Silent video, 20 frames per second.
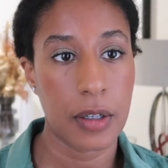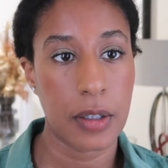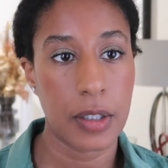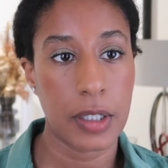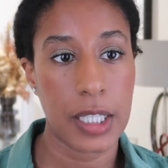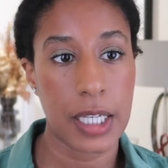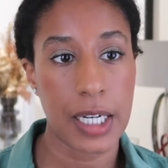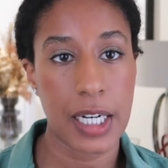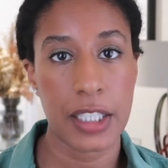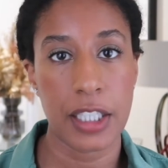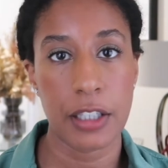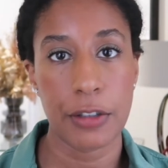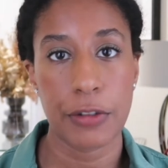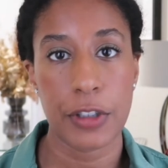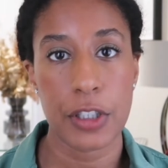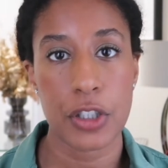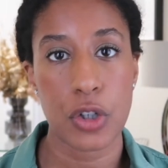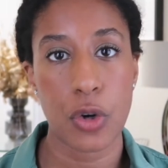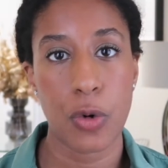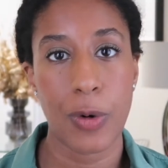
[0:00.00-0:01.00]
There are
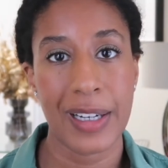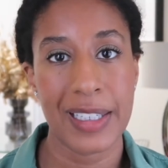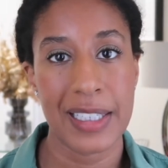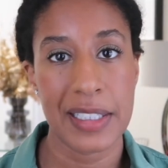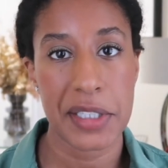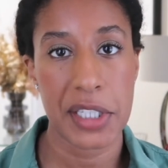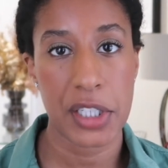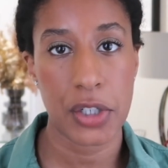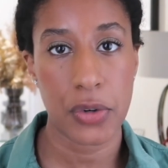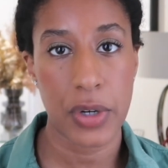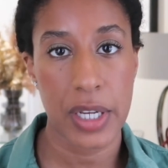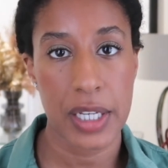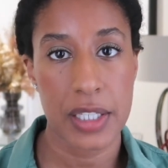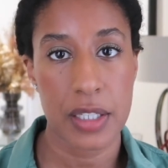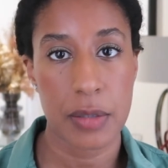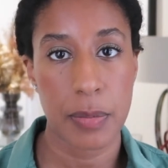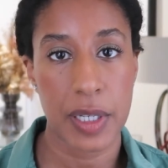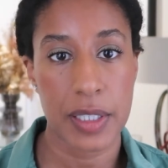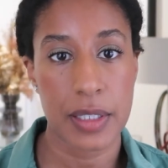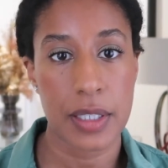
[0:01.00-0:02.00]
different quality
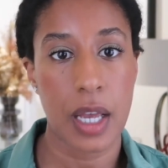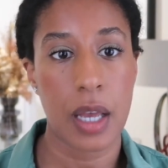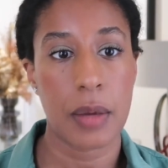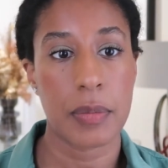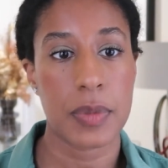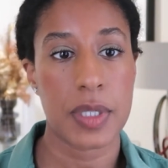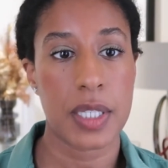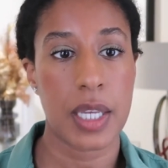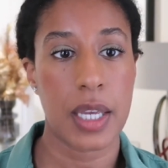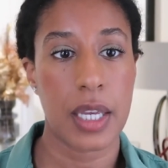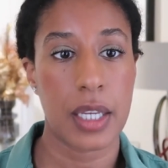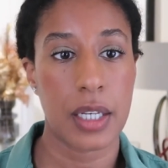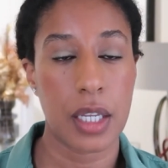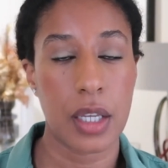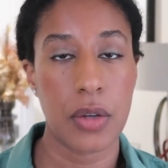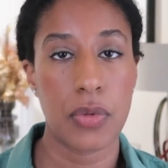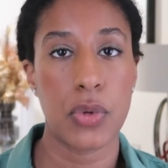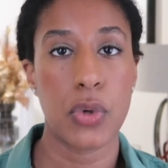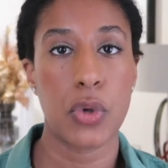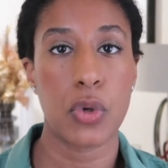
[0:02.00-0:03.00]
grades, but I'm saying
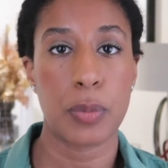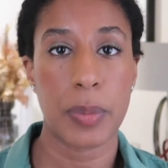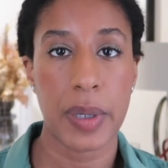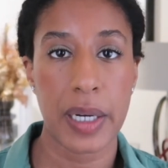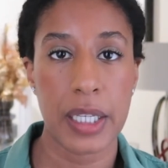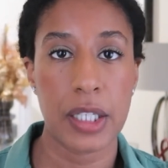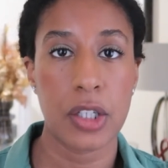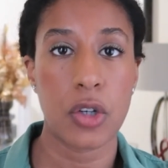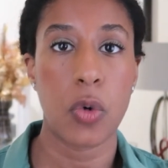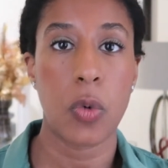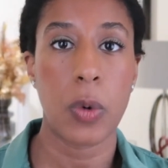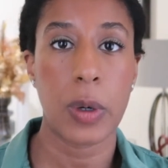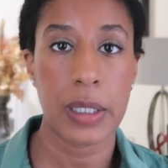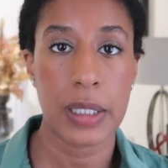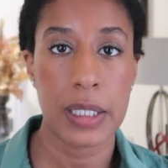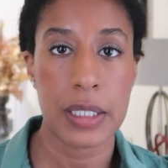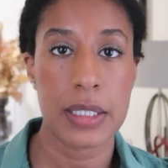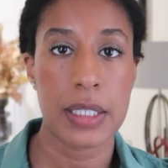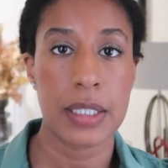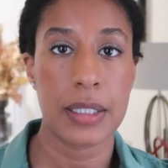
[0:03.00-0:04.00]
if you're buying
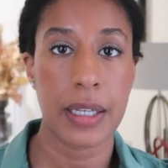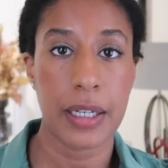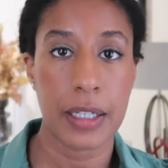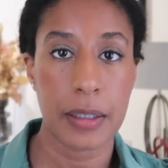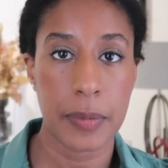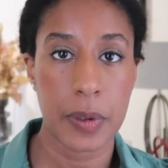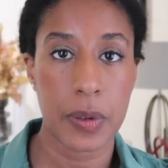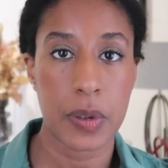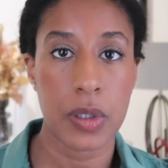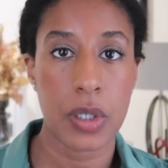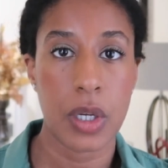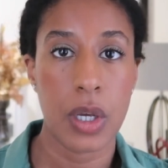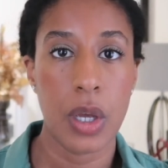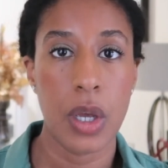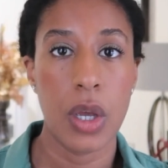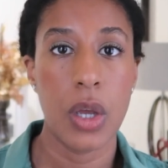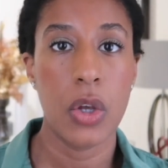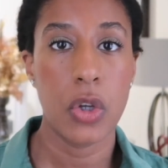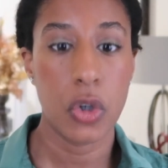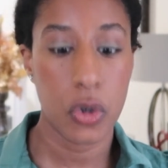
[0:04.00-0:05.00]
quality diamond,
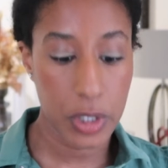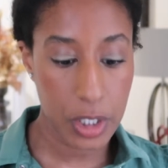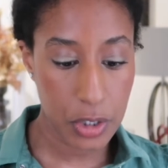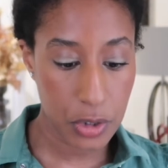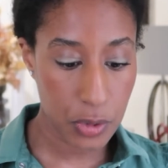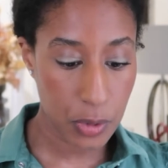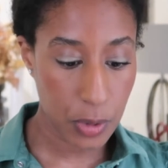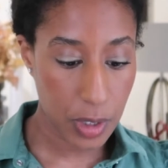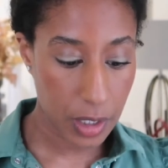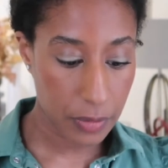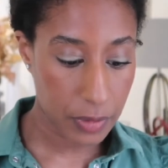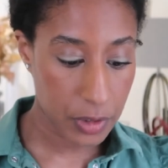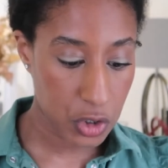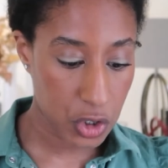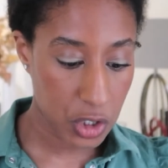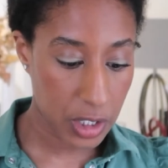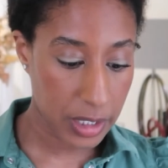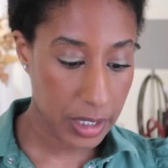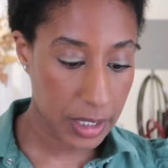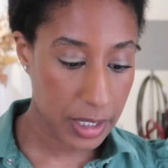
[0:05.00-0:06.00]
you need to have a
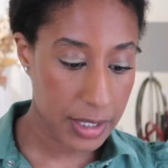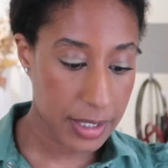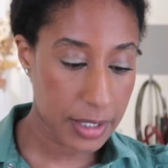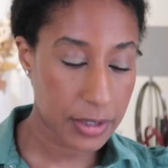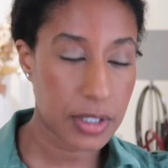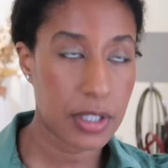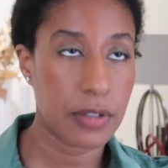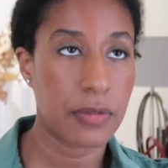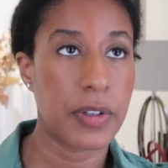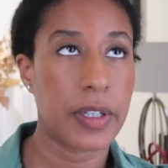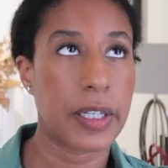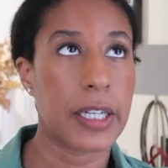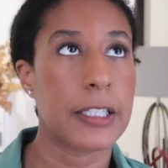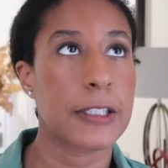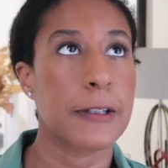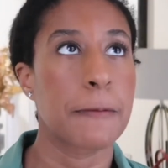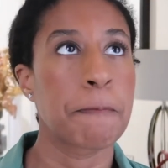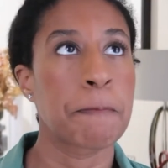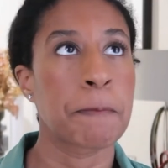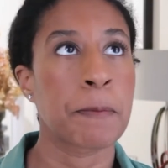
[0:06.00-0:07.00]
GIA
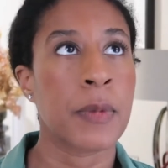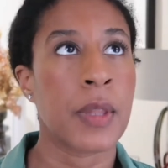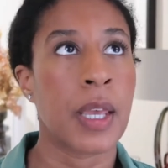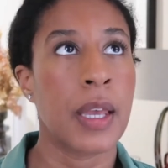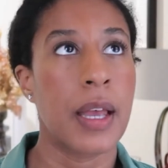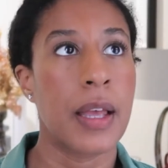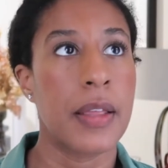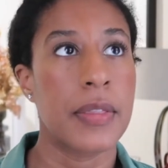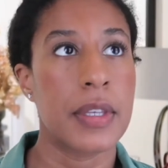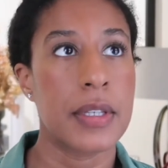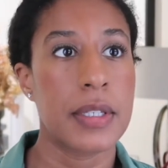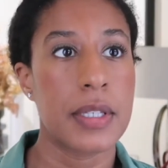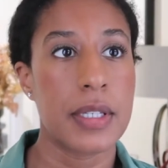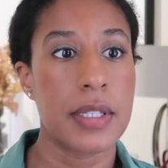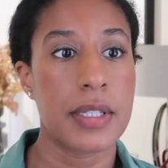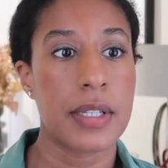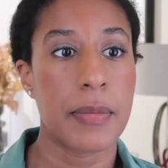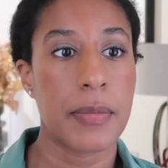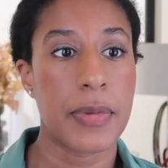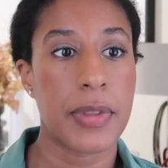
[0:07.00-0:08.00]
certificate. And this
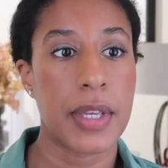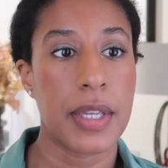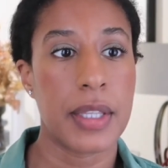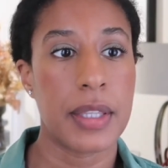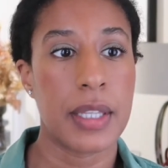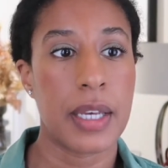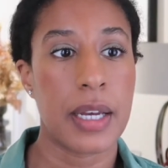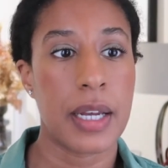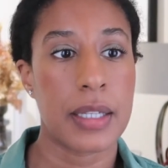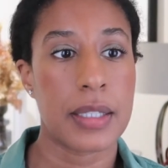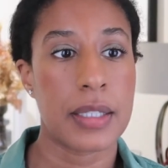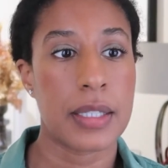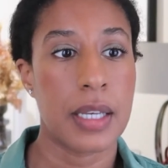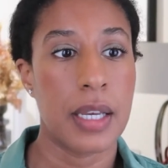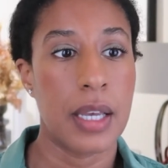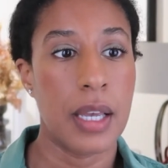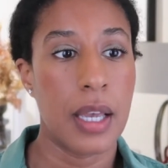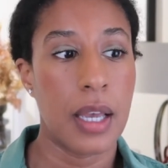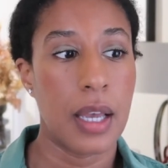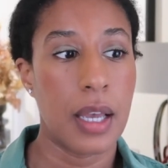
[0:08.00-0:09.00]
is something that
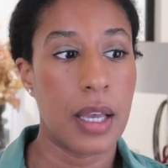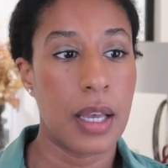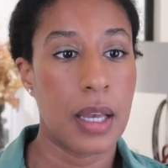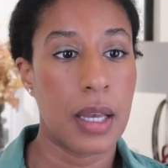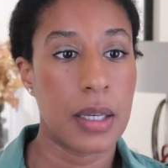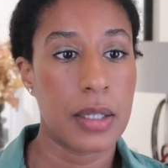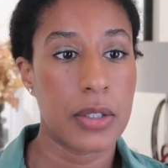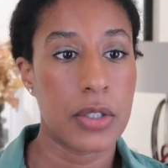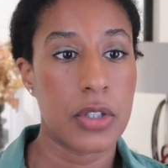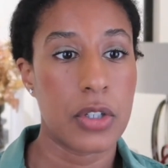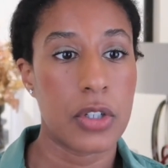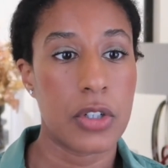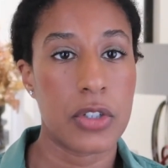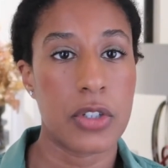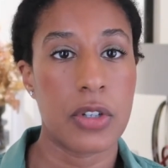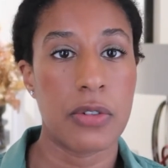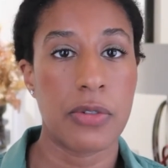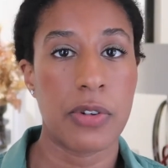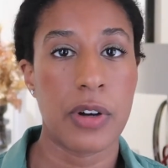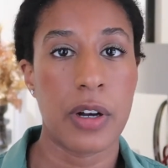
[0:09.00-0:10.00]

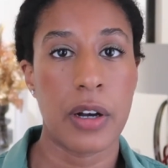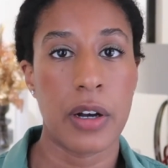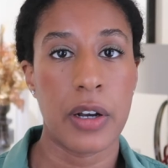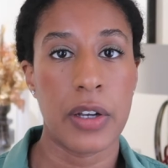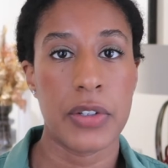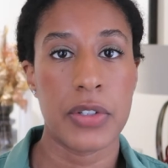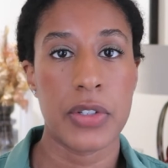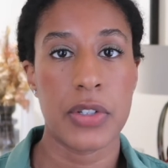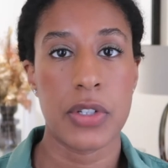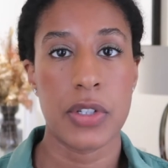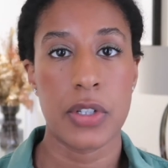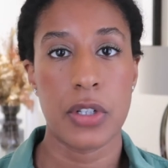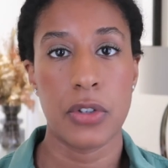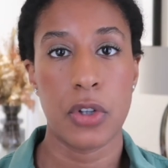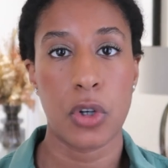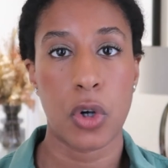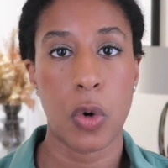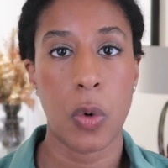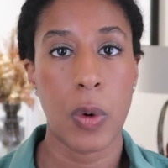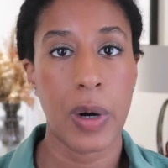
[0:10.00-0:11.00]
certifies
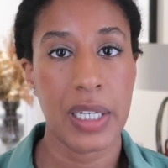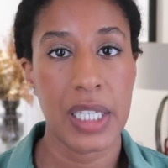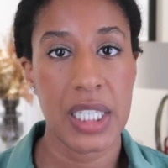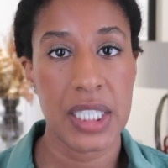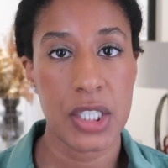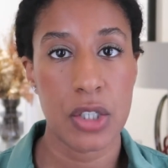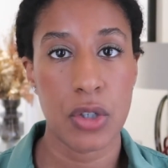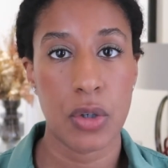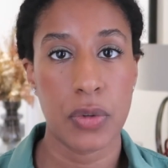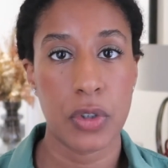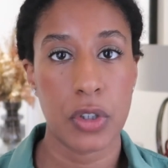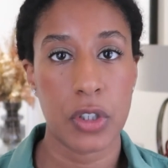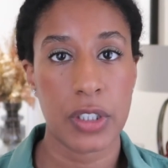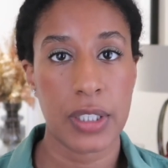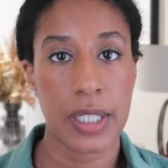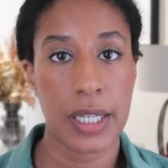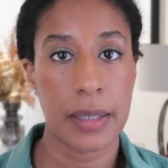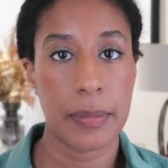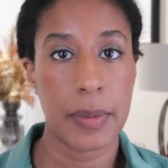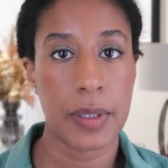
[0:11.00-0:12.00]
the quality of your
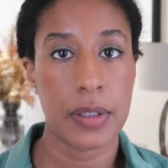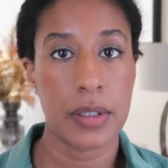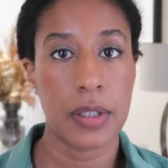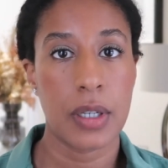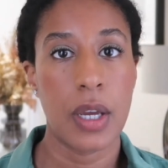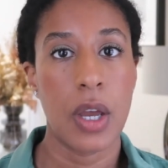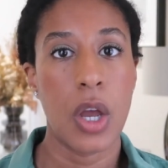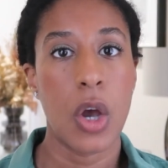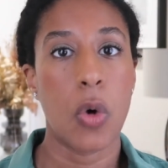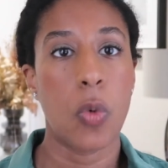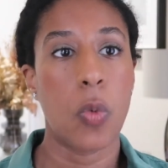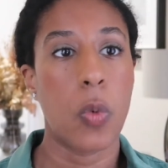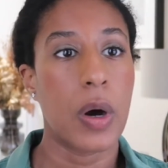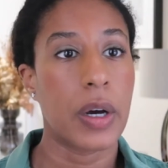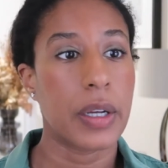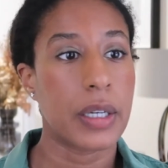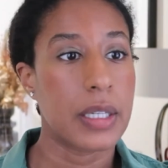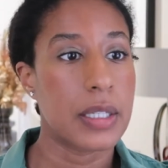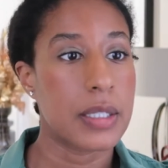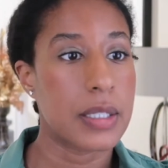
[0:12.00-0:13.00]
diamond.
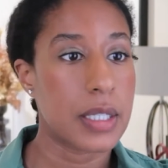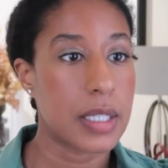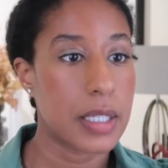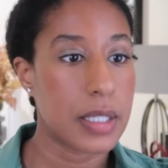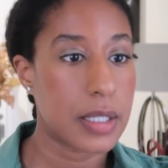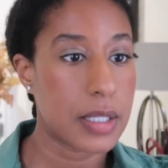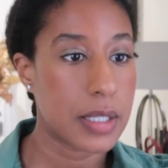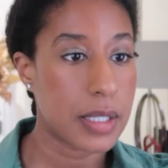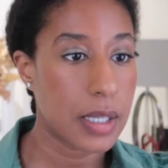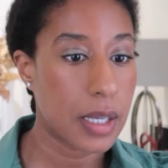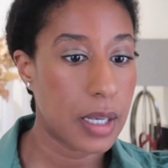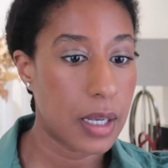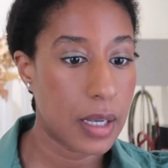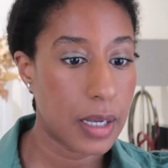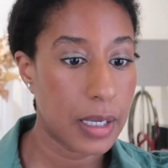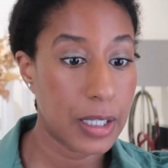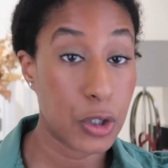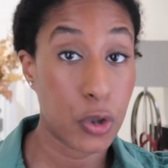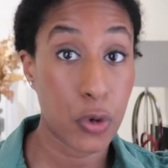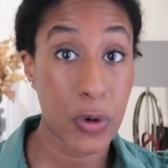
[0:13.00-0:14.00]
What is its
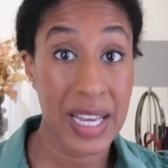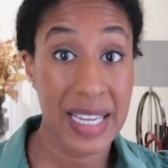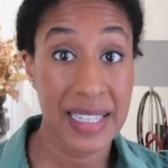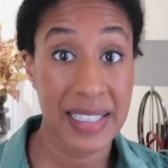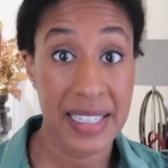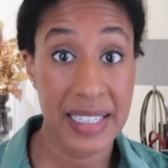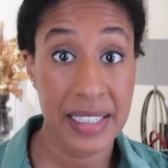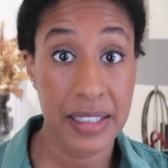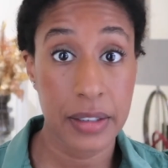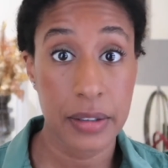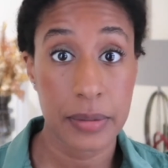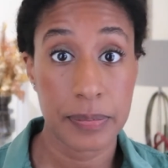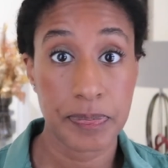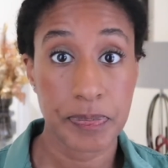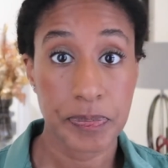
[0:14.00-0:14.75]
grading?